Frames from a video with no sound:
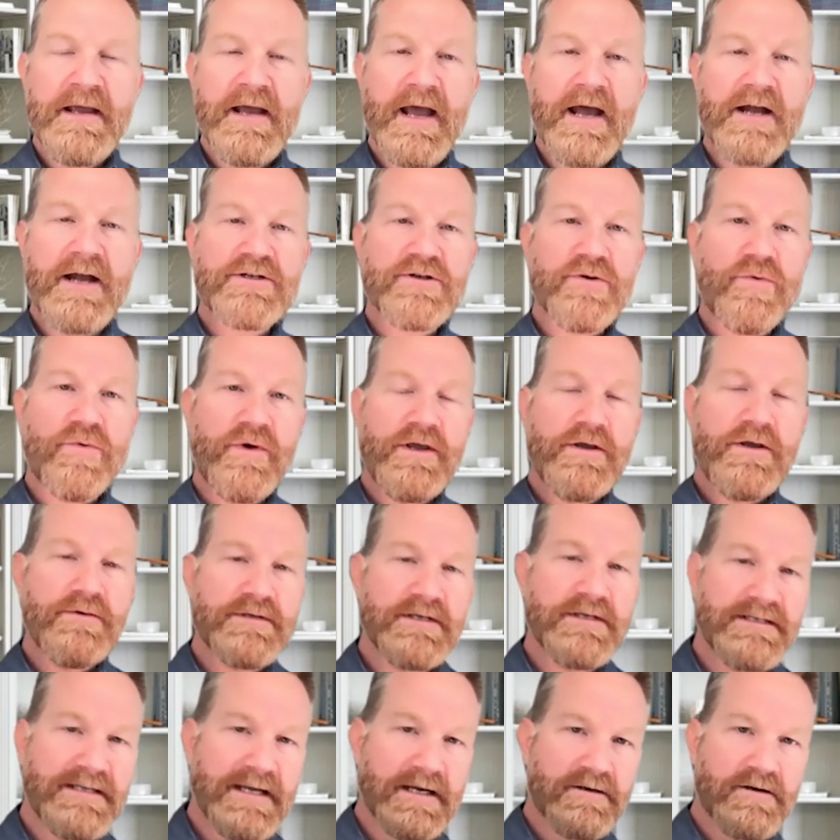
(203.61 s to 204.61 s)
And so we use
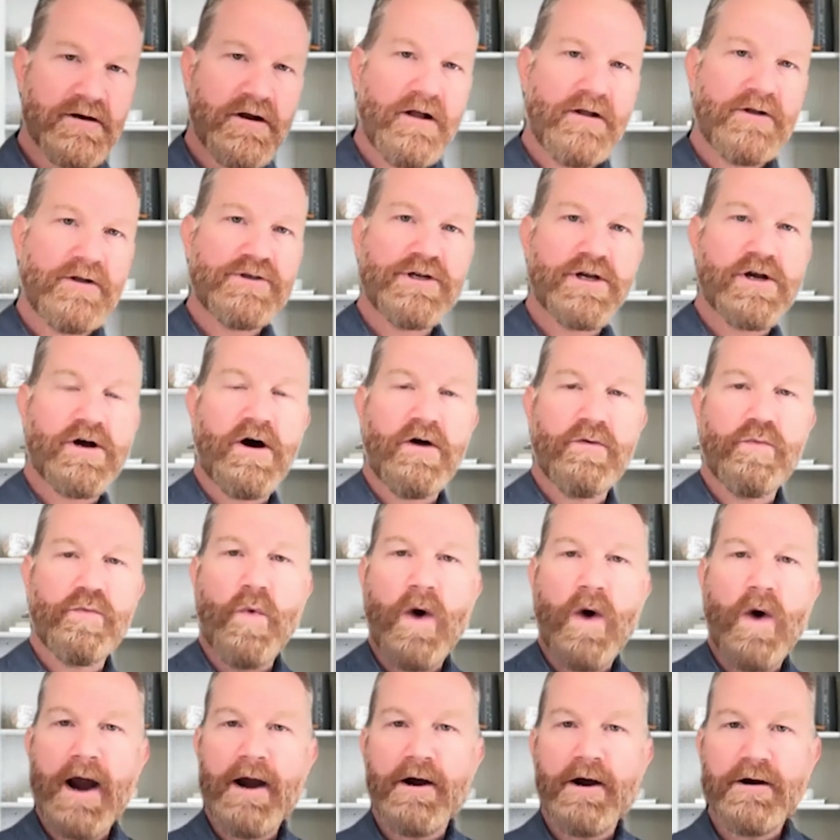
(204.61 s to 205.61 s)
a technology called
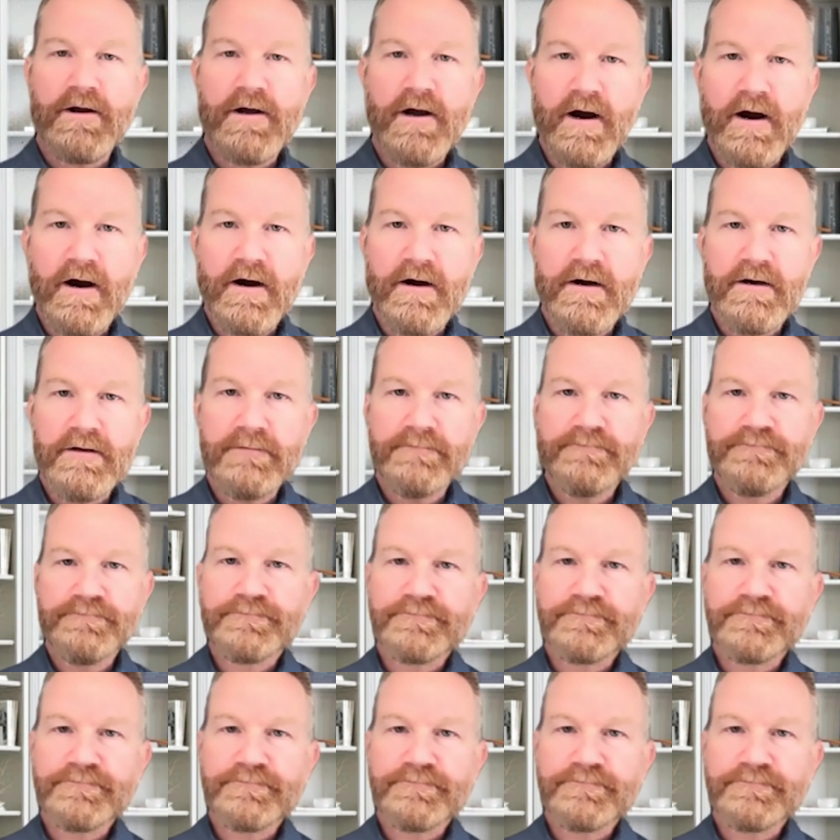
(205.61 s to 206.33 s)
WireGuard.